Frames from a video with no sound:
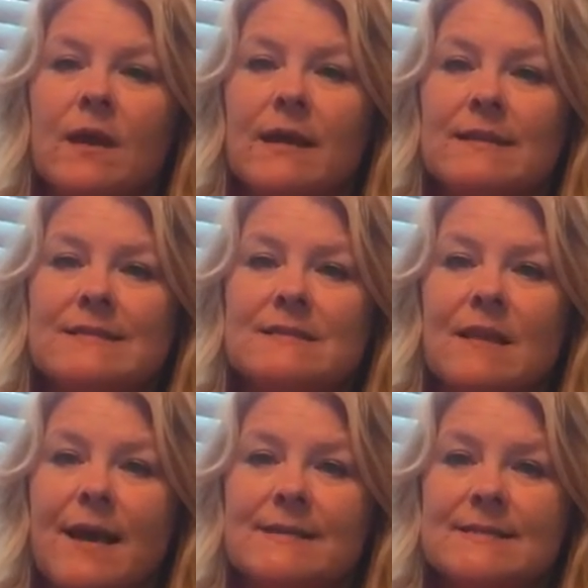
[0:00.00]
and
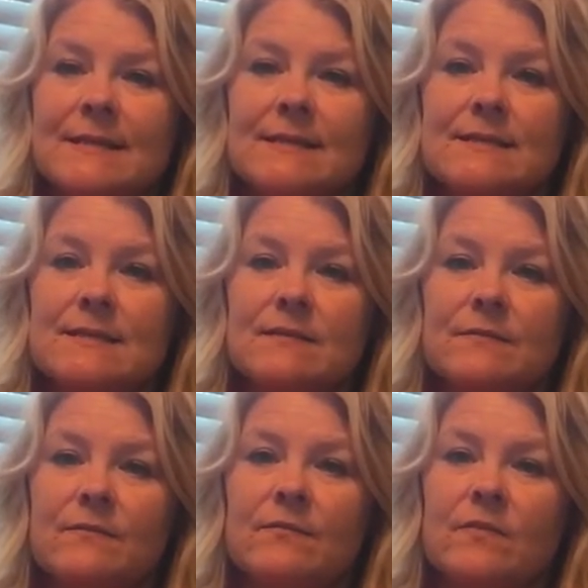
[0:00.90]
slice it.
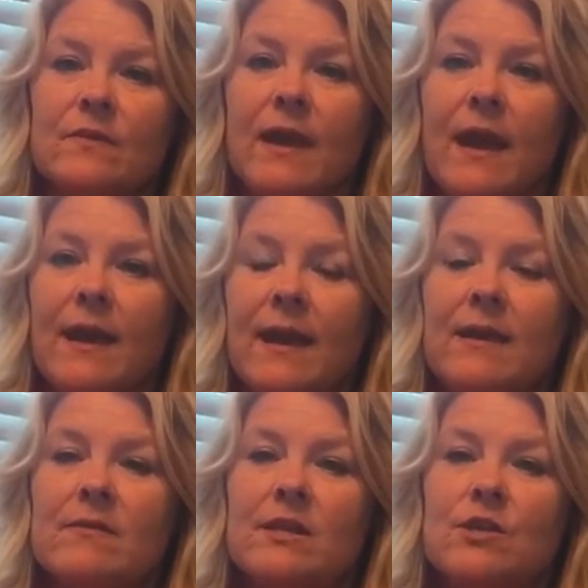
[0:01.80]
Okay,
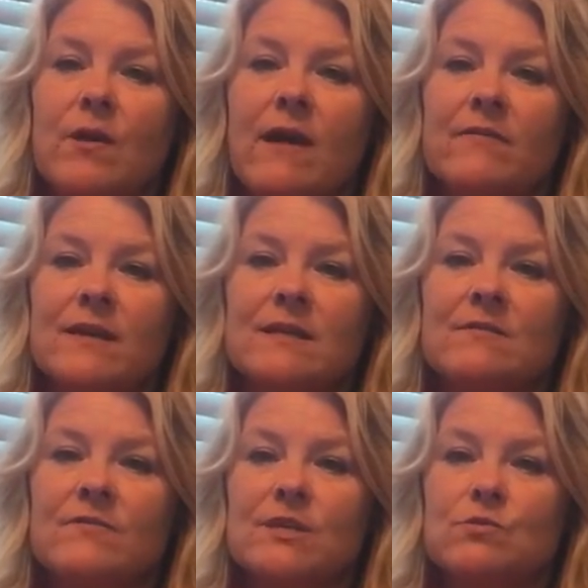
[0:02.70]
and then you have
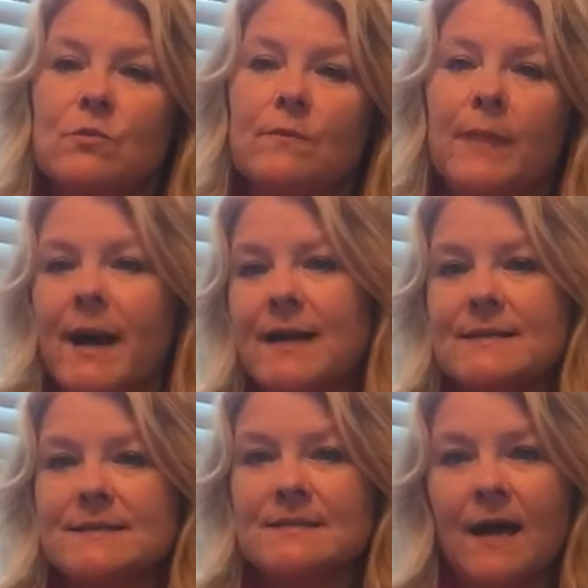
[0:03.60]
individual
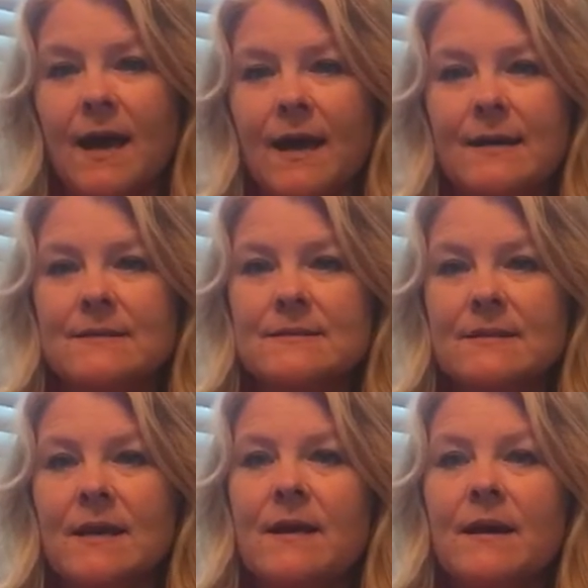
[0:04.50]

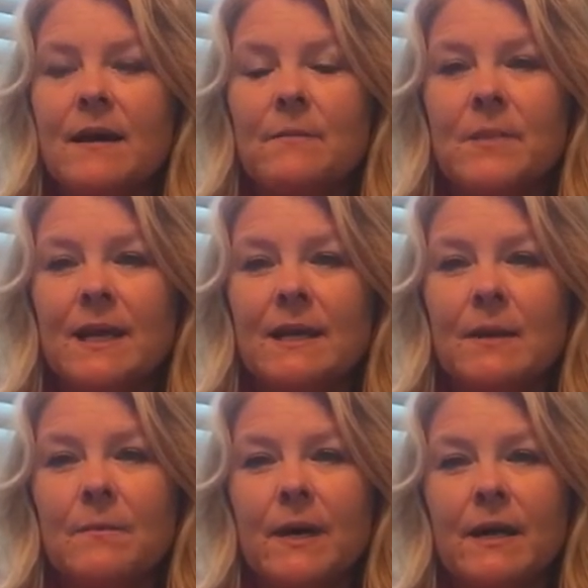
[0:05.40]
bite-size
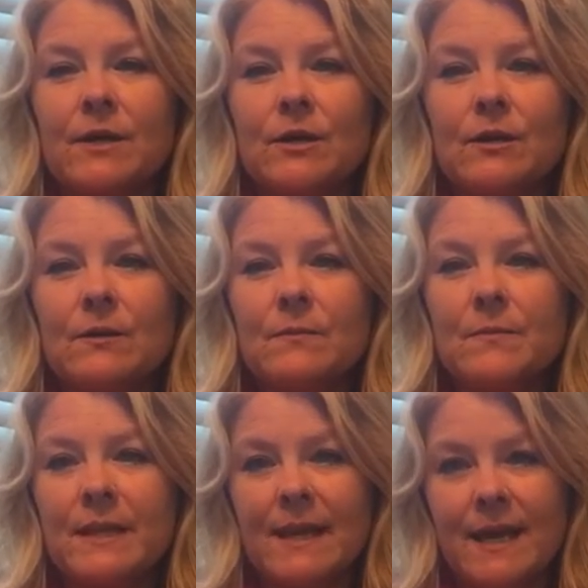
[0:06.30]
peanut butter,
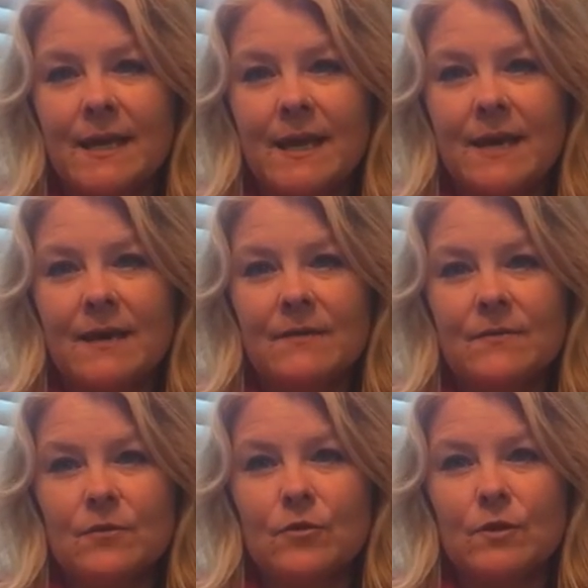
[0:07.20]
banana,
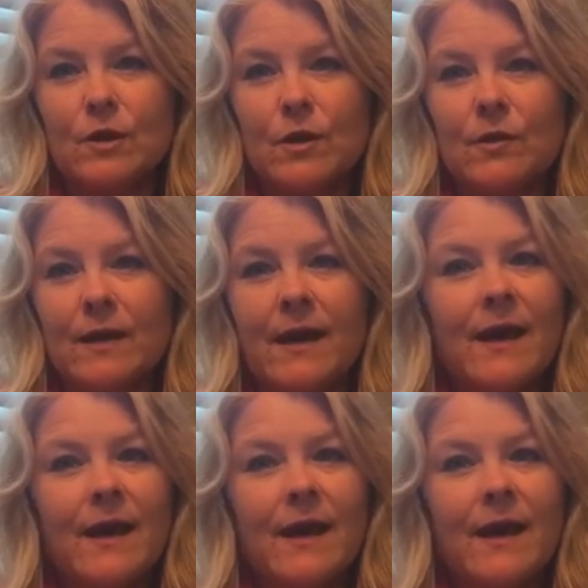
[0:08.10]
granola,